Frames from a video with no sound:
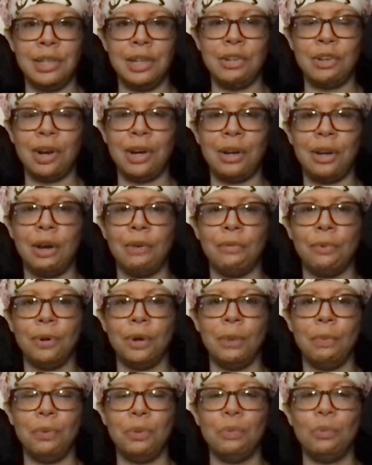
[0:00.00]
And they try to cover
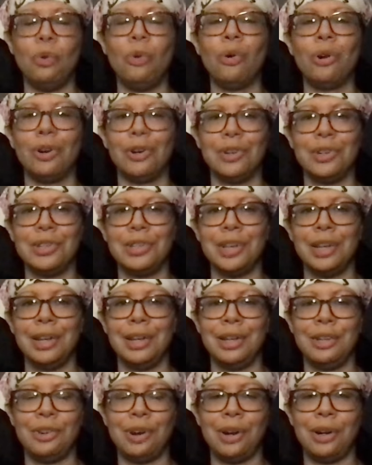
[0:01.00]
it up with wars,
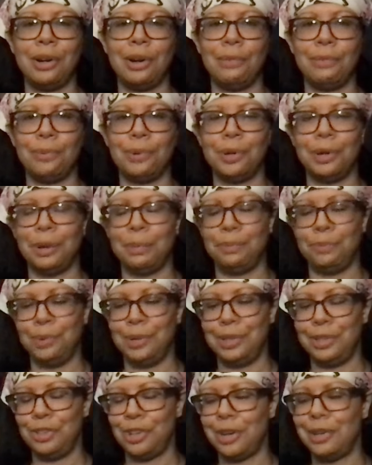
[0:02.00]
and they try to cover it up
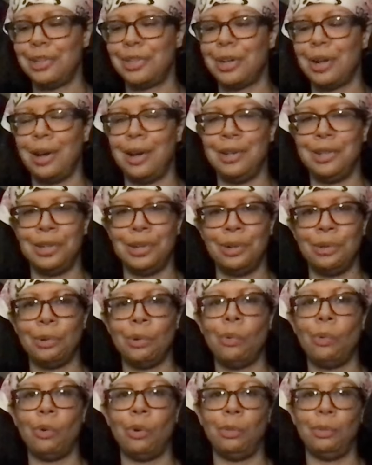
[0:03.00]
with genocides and other
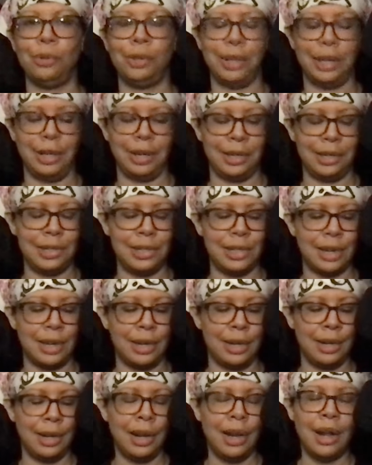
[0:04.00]
horrible things.
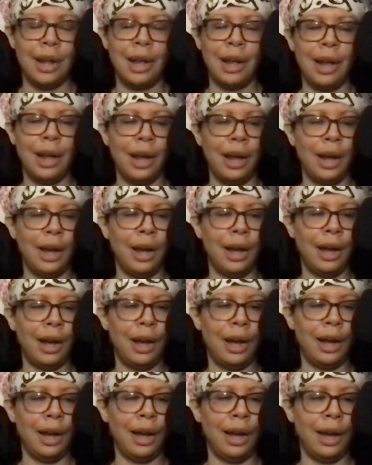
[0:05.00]
And
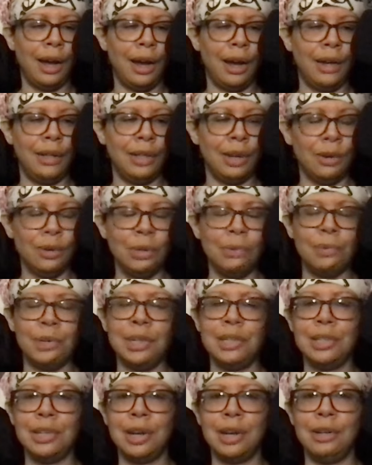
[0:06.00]
the only
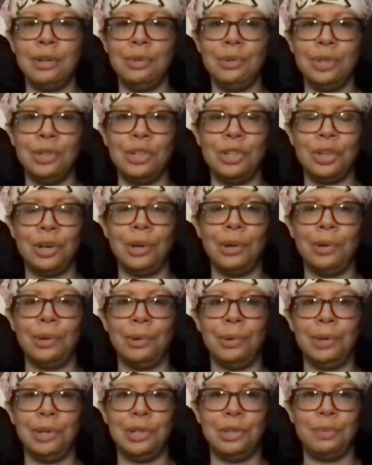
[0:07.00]
reason I do this
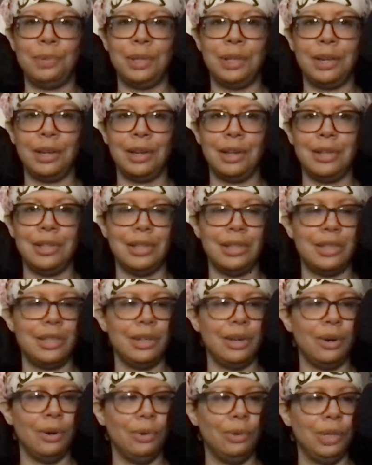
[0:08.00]
show is because it's
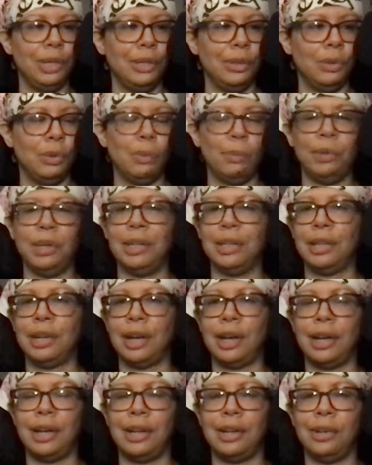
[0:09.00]
the only little bit that
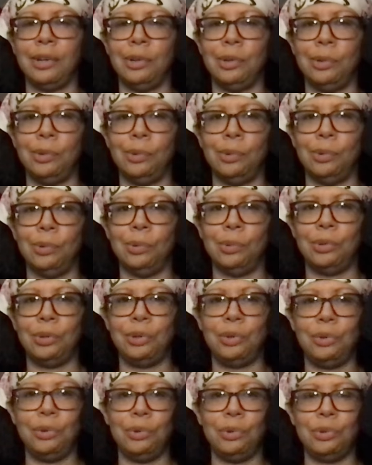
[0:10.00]
I can do
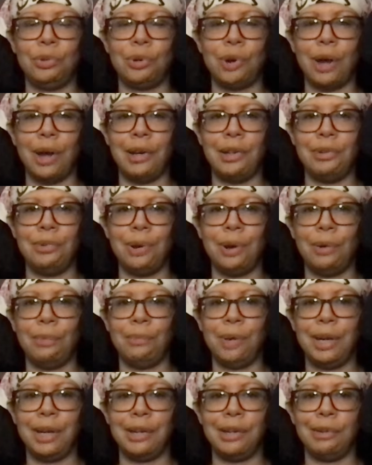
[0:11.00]
to try to help
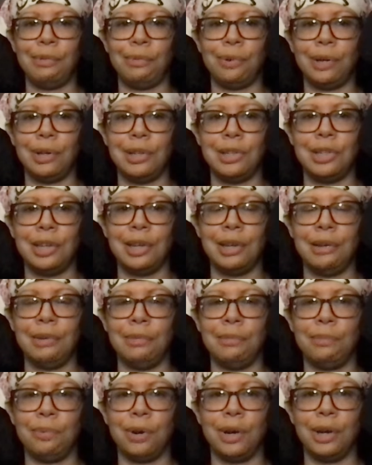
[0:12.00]
make a difference
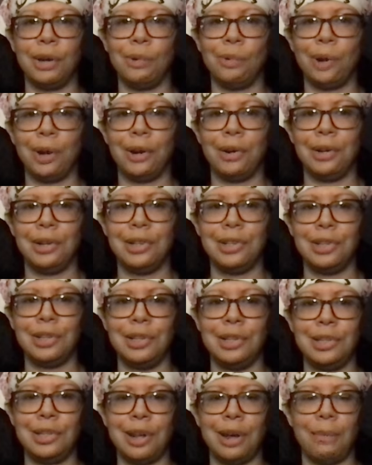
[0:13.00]
and bring awareness to
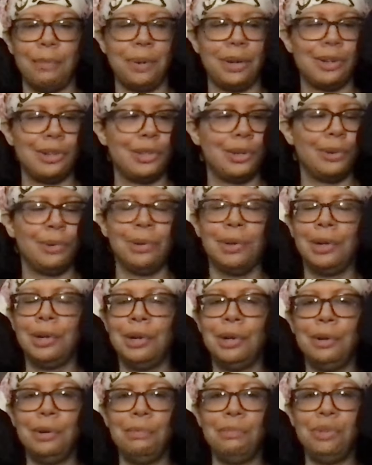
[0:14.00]
these topics. So
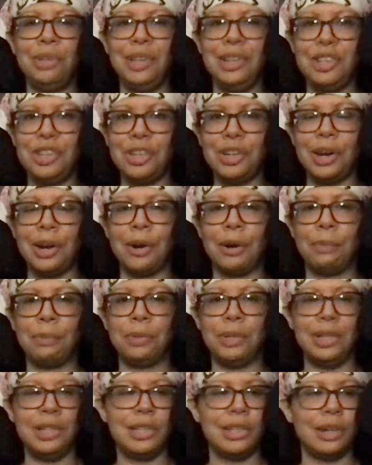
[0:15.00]
please share,
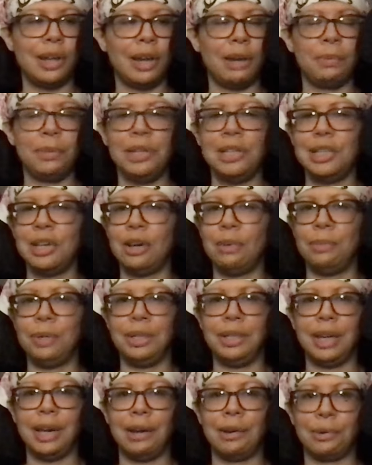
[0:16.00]
please like, please help me
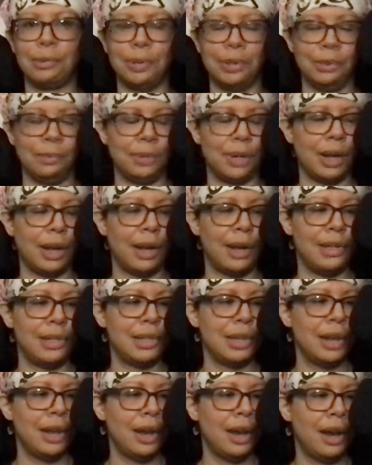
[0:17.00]
in the algorithm,
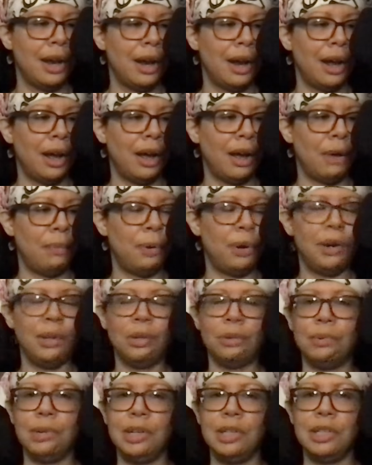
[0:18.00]
guys. Part of
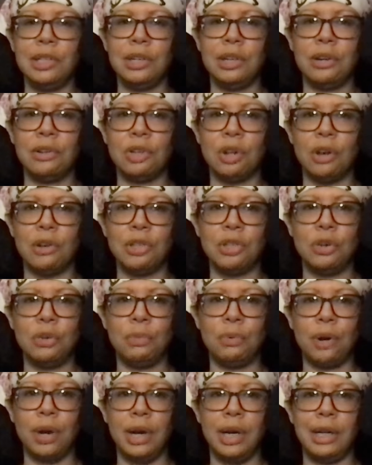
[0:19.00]
the reason there's also
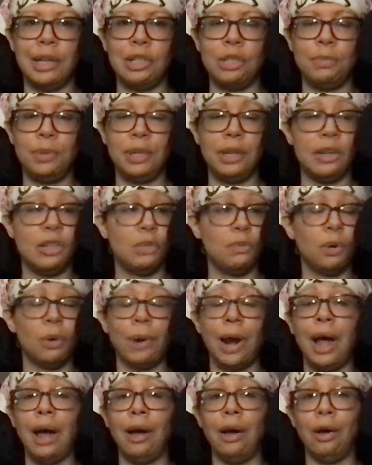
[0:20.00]
break is because
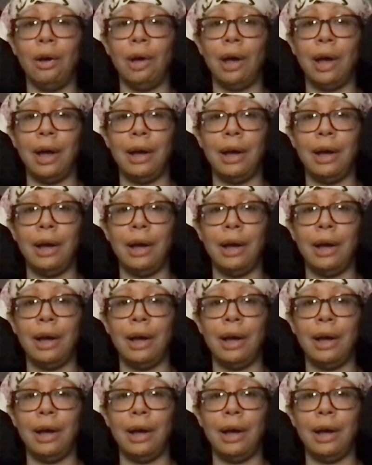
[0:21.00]
morale.